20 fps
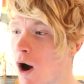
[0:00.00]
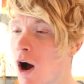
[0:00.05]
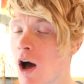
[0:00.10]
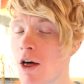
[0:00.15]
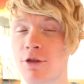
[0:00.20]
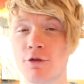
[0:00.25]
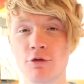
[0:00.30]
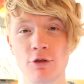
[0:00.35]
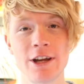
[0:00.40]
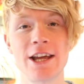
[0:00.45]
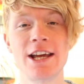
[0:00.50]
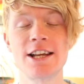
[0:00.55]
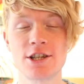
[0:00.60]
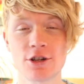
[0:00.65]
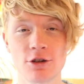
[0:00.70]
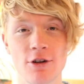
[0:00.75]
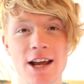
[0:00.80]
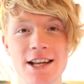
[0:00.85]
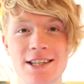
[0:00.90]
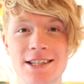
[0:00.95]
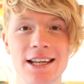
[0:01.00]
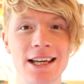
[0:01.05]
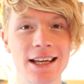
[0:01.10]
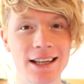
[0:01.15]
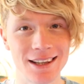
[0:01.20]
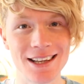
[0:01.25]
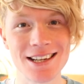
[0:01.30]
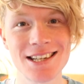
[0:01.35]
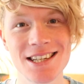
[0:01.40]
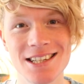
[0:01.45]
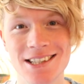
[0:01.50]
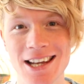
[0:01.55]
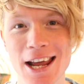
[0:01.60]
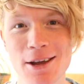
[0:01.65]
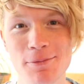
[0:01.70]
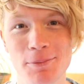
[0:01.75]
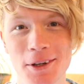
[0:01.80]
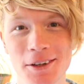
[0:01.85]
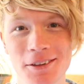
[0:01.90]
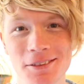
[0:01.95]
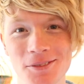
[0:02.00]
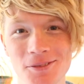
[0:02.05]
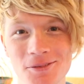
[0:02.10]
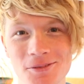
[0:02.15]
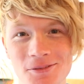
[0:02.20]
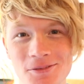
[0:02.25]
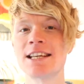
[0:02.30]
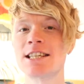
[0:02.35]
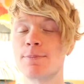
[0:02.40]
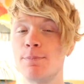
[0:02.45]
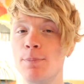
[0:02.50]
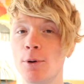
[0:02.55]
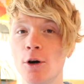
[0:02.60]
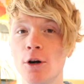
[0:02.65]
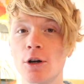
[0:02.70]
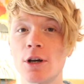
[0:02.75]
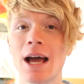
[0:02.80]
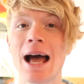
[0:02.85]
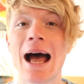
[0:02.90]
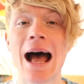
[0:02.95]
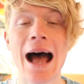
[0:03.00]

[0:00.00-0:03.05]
worth reiterating this statement. In his book,